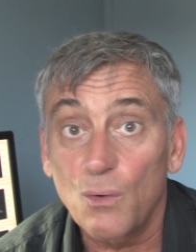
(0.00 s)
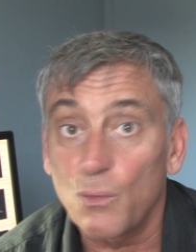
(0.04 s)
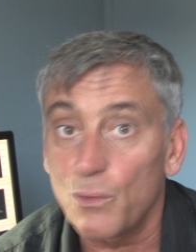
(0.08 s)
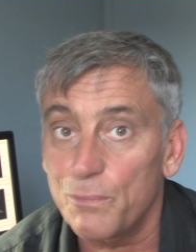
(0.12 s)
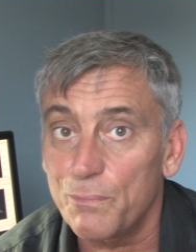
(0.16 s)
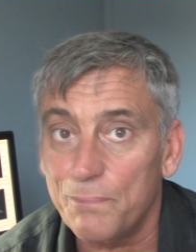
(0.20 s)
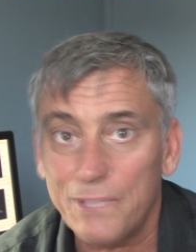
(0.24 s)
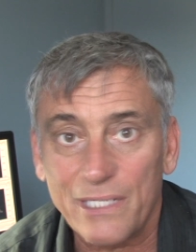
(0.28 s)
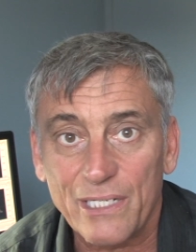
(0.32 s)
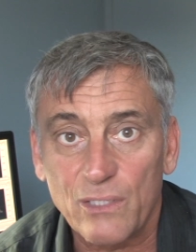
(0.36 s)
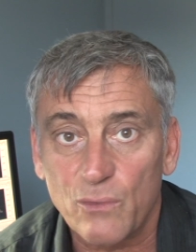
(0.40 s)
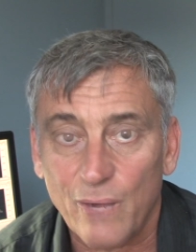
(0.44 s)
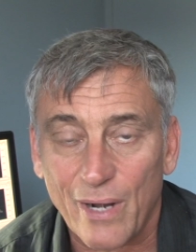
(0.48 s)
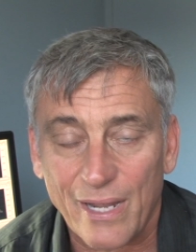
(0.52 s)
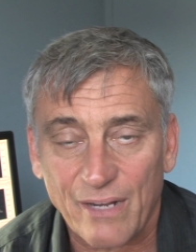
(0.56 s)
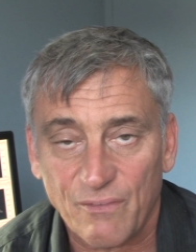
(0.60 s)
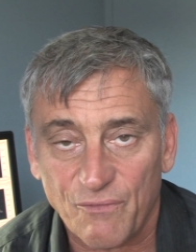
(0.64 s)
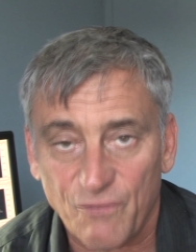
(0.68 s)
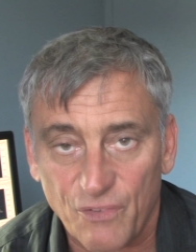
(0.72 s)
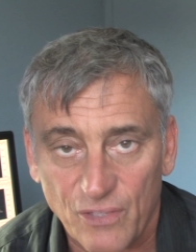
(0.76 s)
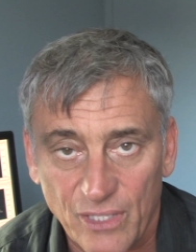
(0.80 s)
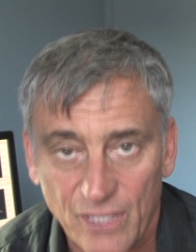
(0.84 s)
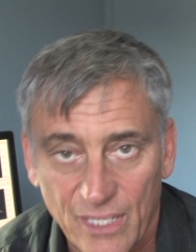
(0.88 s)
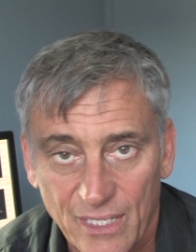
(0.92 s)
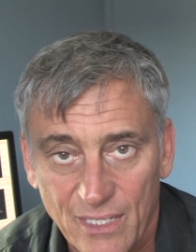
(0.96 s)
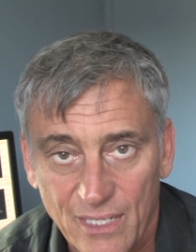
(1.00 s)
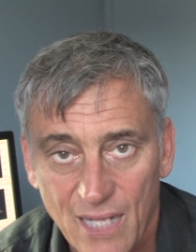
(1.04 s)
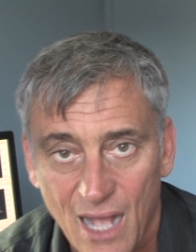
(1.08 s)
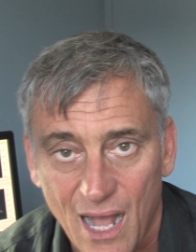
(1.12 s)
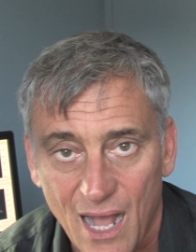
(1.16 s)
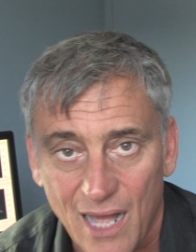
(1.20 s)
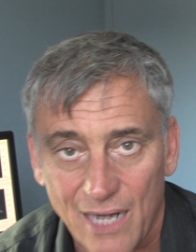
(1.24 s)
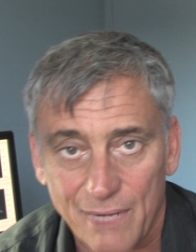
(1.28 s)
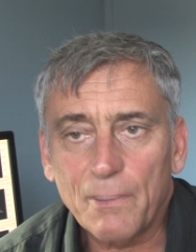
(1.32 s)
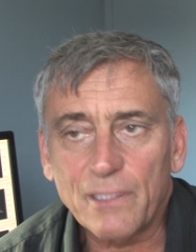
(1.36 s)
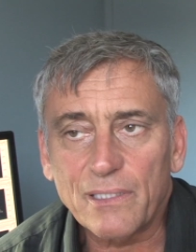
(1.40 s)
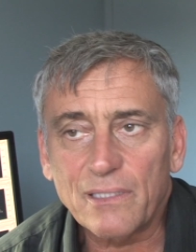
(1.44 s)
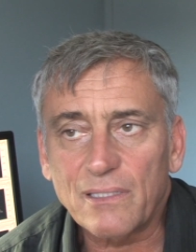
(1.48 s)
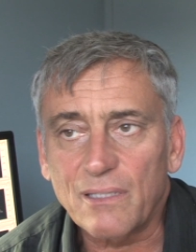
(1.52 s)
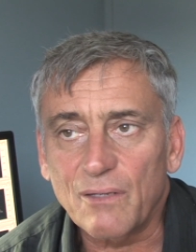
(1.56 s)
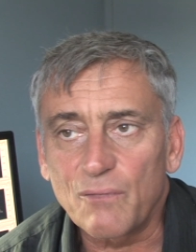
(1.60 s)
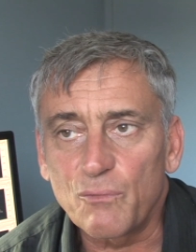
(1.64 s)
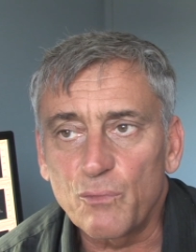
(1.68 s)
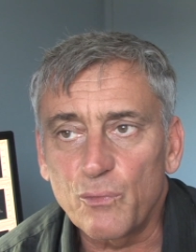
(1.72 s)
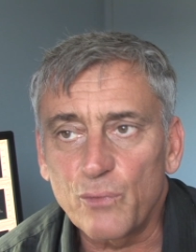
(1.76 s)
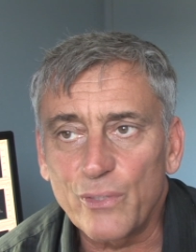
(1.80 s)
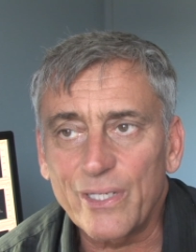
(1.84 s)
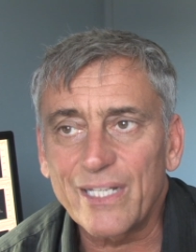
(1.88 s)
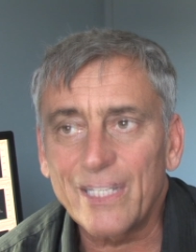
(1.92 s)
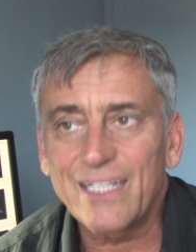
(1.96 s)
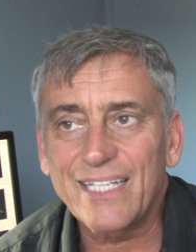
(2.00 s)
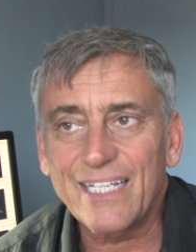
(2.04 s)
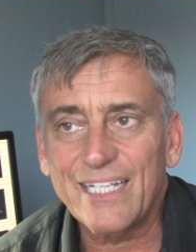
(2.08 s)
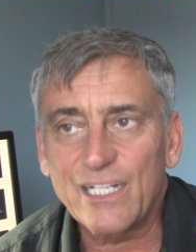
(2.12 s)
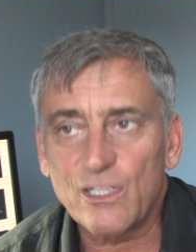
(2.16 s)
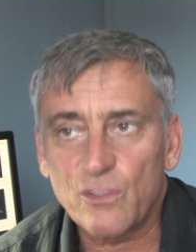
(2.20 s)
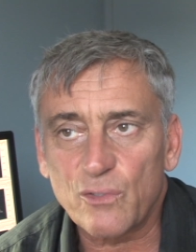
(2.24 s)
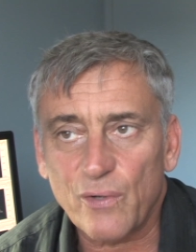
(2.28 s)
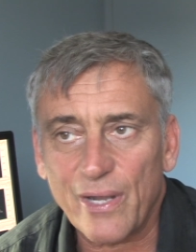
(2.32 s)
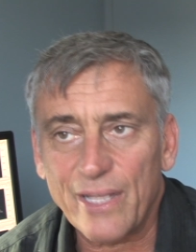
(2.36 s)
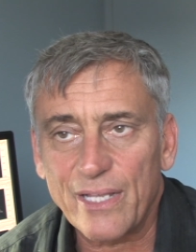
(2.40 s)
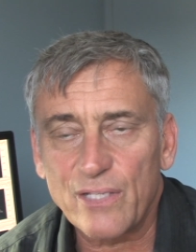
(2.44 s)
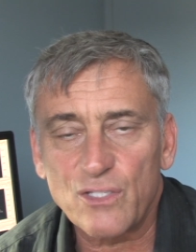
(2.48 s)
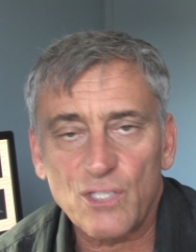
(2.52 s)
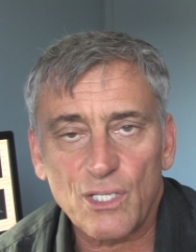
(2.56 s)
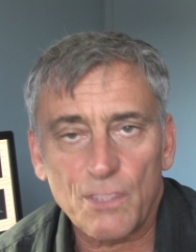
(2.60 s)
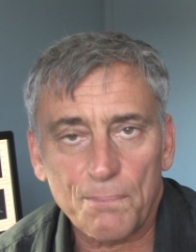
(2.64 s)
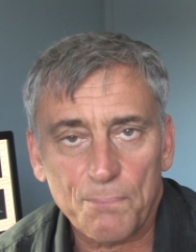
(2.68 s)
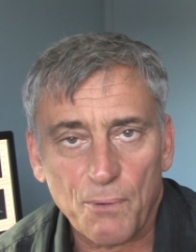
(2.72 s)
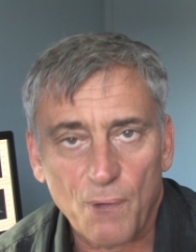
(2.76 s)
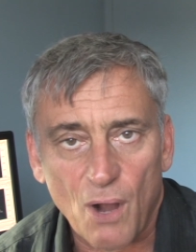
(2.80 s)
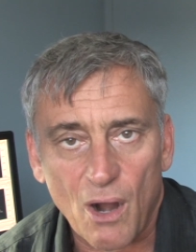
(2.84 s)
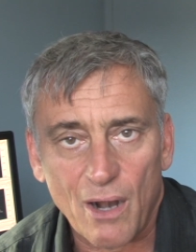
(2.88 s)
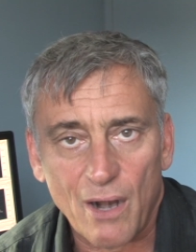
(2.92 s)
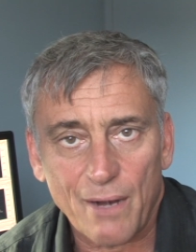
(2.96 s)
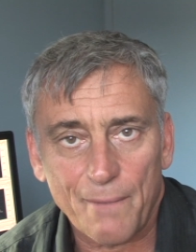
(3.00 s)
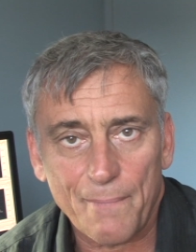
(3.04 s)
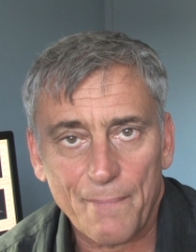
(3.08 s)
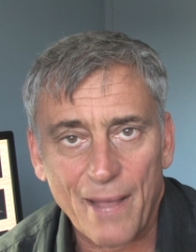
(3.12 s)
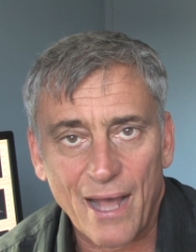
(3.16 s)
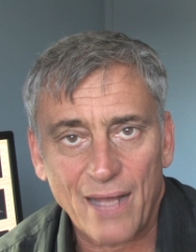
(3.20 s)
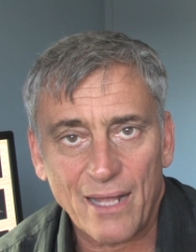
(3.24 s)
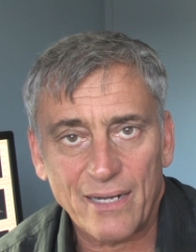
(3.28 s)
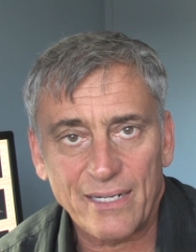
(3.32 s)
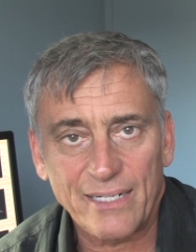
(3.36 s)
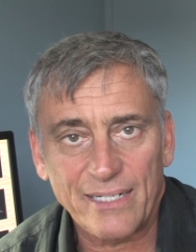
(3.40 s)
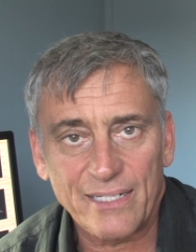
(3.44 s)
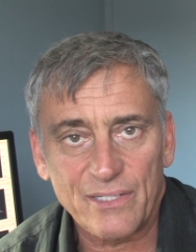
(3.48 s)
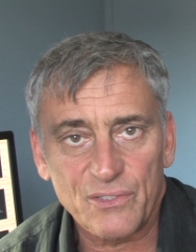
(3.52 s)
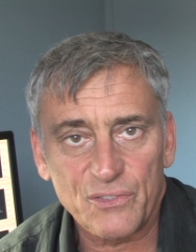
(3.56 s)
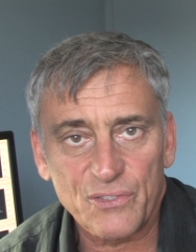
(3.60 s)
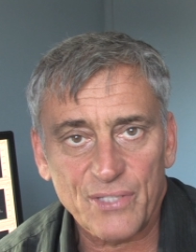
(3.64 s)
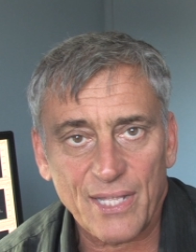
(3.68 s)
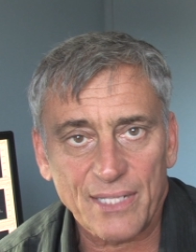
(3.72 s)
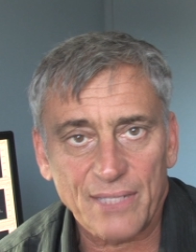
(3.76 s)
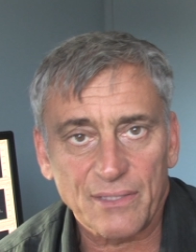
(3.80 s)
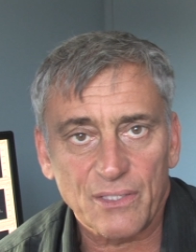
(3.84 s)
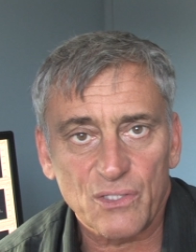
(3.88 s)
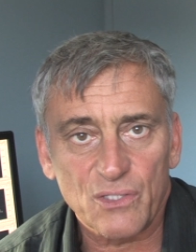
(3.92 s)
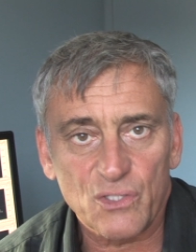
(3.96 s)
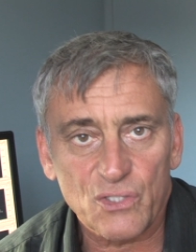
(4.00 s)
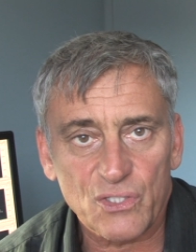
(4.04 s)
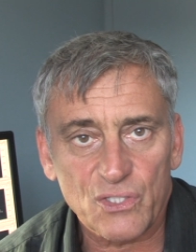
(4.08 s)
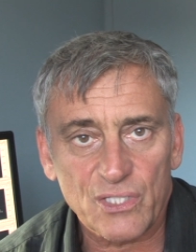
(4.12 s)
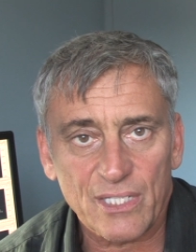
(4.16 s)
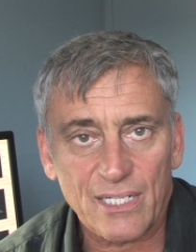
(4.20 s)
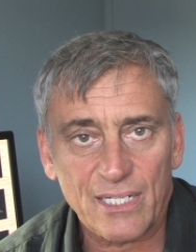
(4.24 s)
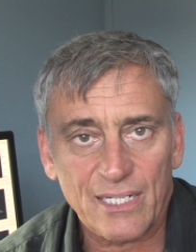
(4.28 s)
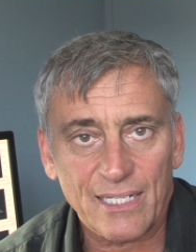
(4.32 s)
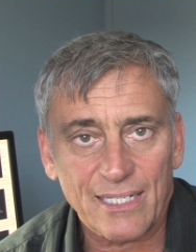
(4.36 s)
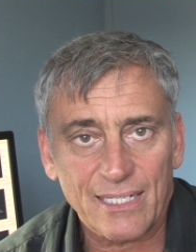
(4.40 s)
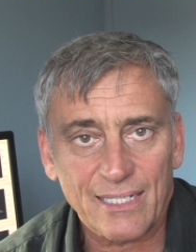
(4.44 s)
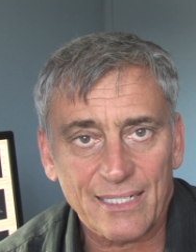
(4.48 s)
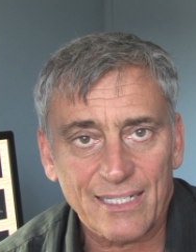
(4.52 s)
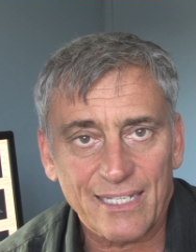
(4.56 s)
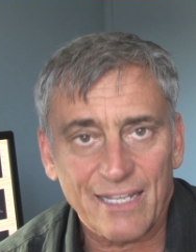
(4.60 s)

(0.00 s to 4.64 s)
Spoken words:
would be great for the economy. But the really crazy part about it is that the city